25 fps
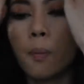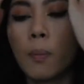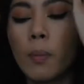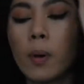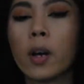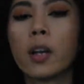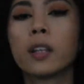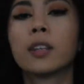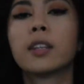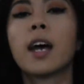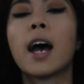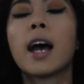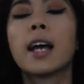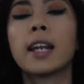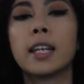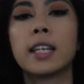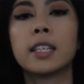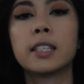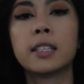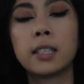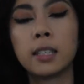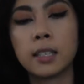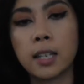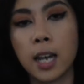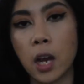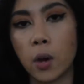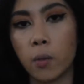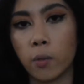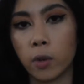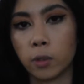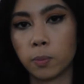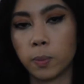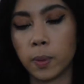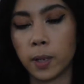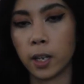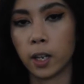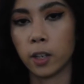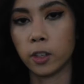but that is The Night
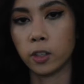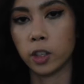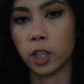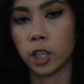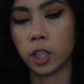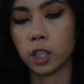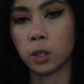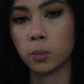World by L.J.